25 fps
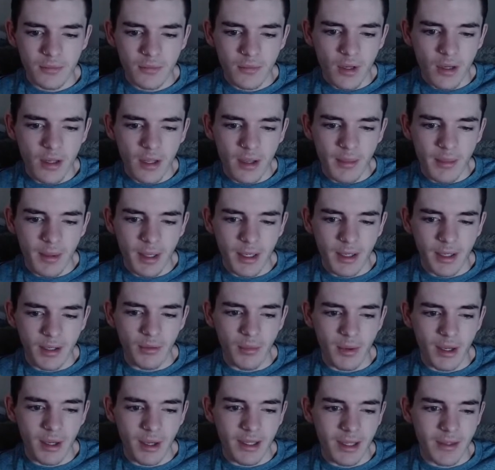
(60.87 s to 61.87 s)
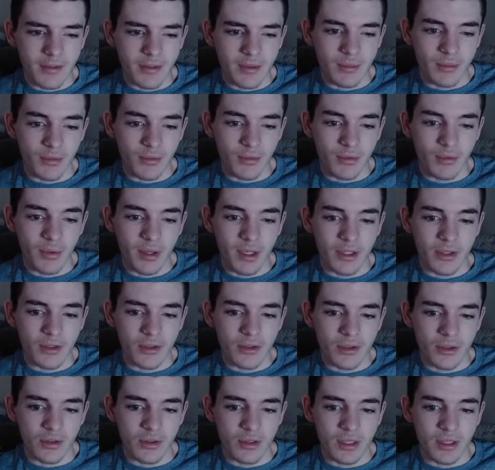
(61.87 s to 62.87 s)
They have some great
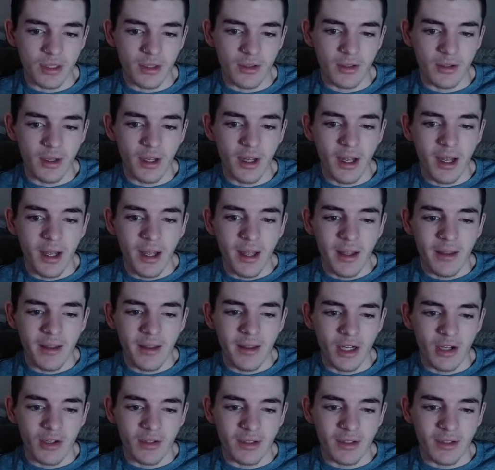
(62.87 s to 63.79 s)
shirts here that are